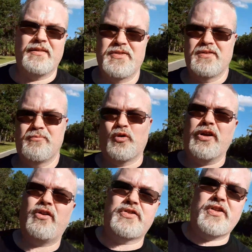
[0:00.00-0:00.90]
It was the
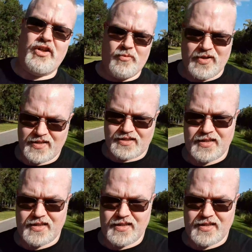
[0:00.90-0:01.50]
precursor to UPN,